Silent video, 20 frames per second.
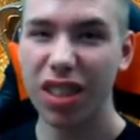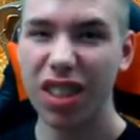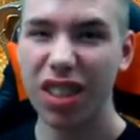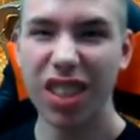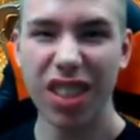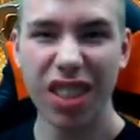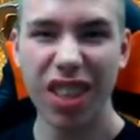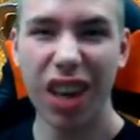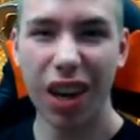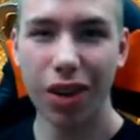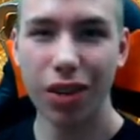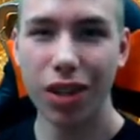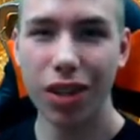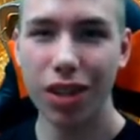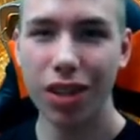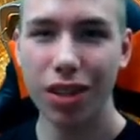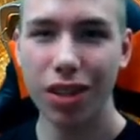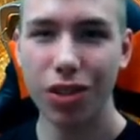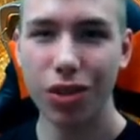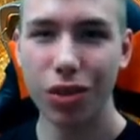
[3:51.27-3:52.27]
is a counter
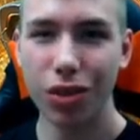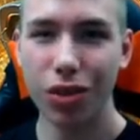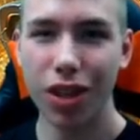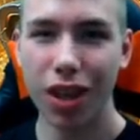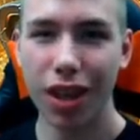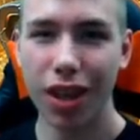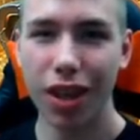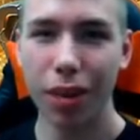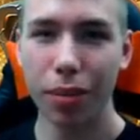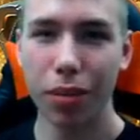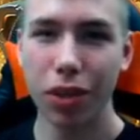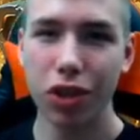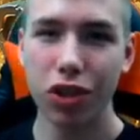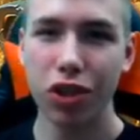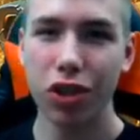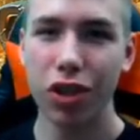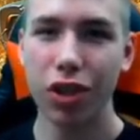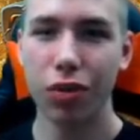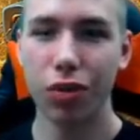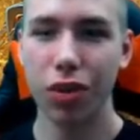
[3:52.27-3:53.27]
to dealing
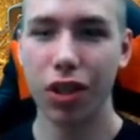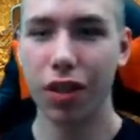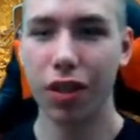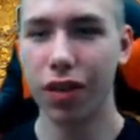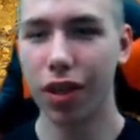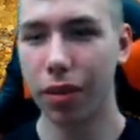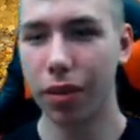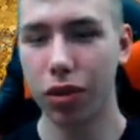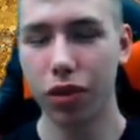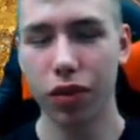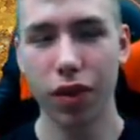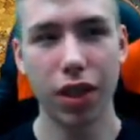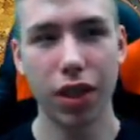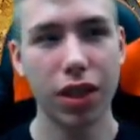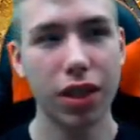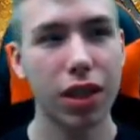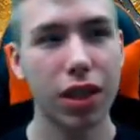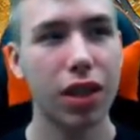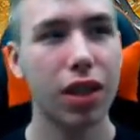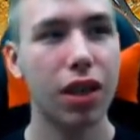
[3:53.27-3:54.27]
damage and receiving damage
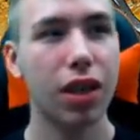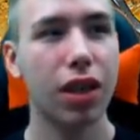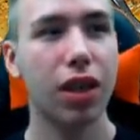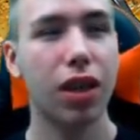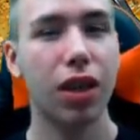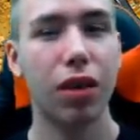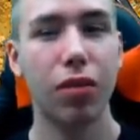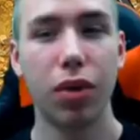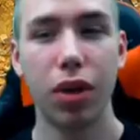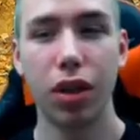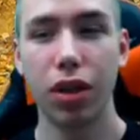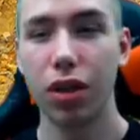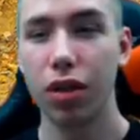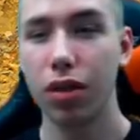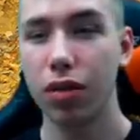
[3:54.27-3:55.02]
face. But it